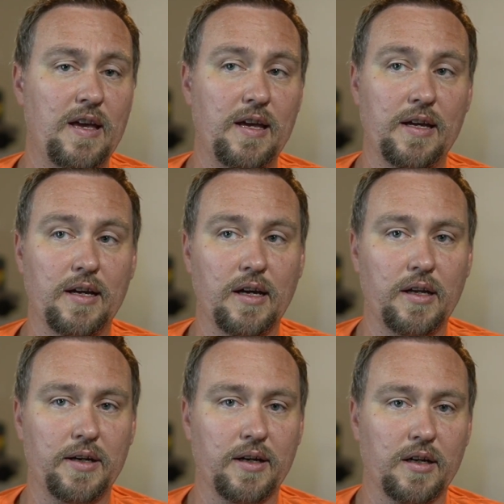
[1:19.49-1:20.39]

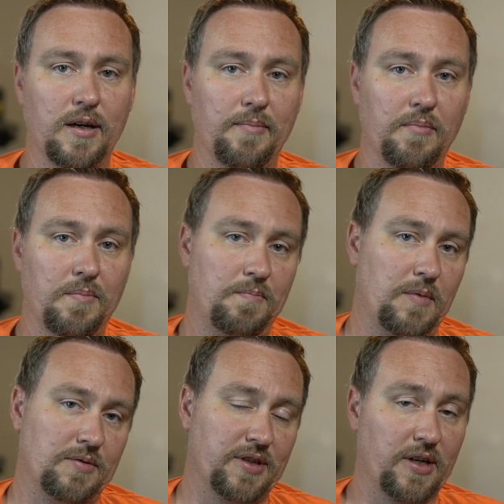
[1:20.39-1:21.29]
And I
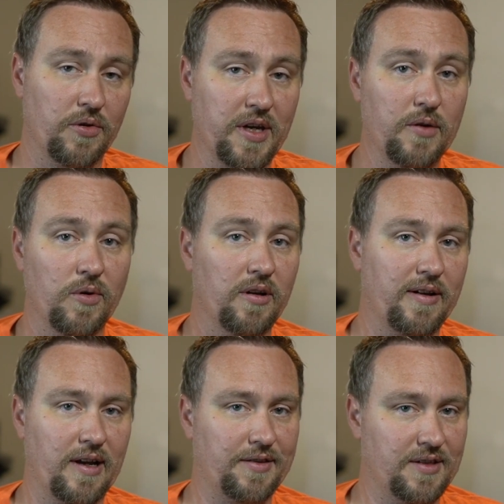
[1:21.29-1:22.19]
was like, okay, well,
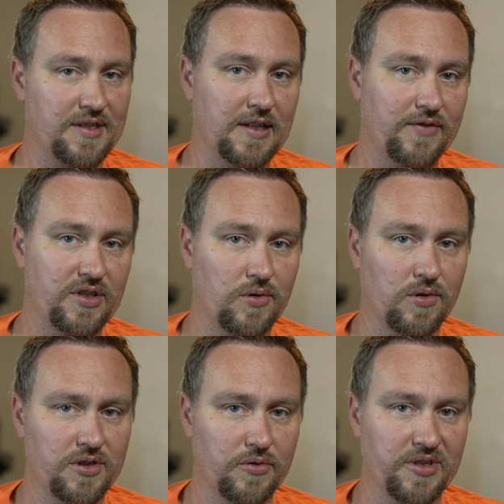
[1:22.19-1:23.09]
I got this safety
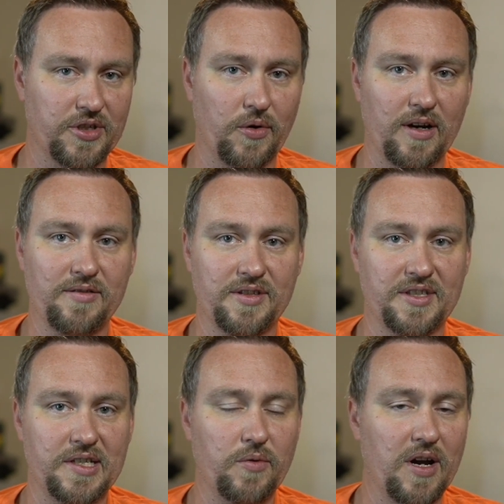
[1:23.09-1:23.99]
score, so let's go out and
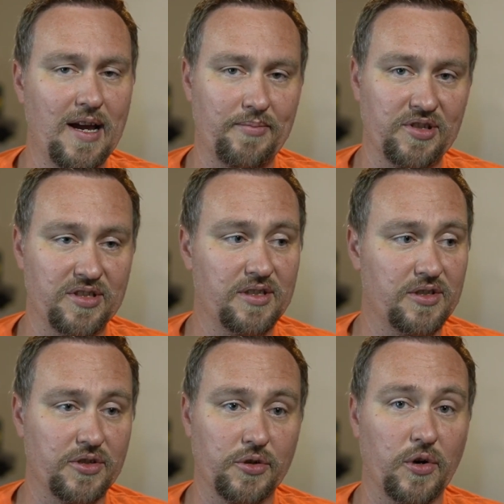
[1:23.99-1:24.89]
see what happens.
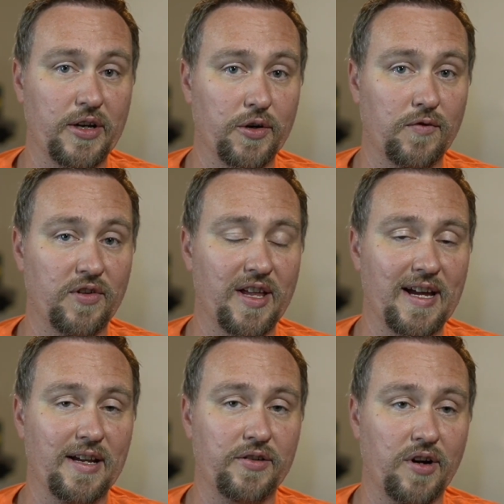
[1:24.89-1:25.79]
So I go for
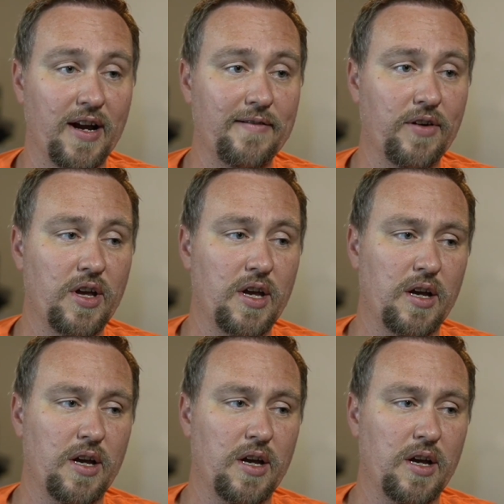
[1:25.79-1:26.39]
that drive.